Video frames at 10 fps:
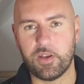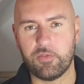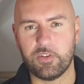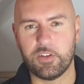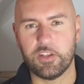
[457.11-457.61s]

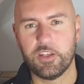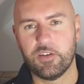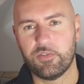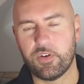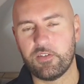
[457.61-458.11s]
after the
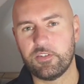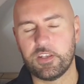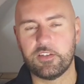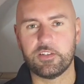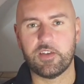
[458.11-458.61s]
5,
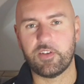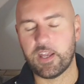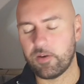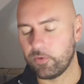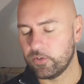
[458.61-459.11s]
6, 7
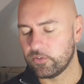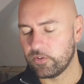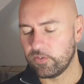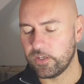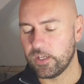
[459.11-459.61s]
hours, the
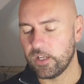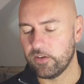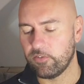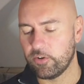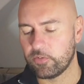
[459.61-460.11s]

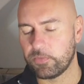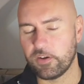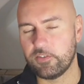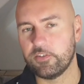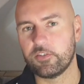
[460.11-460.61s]
vanilla and the
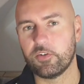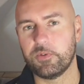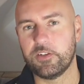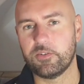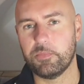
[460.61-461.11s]
spices come
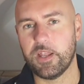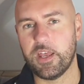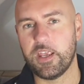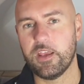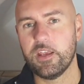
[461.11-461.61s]
into play.